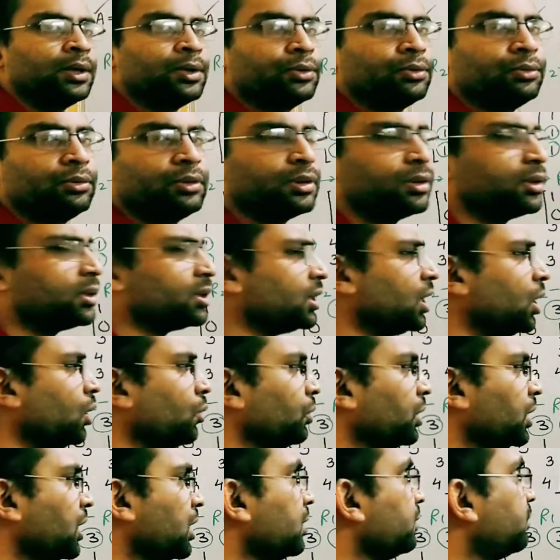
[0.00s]
So this is how
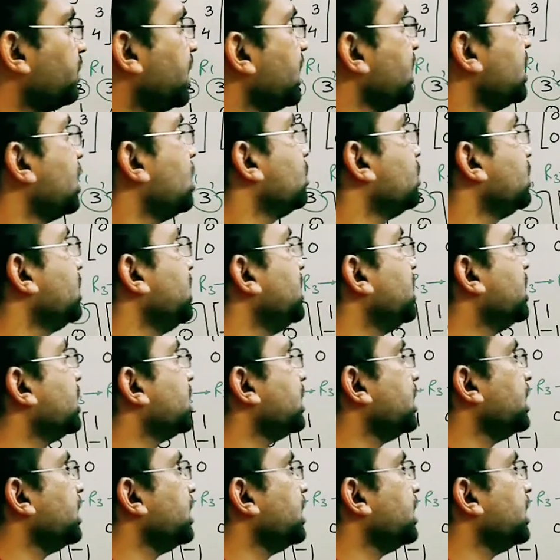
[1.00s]
we can find out the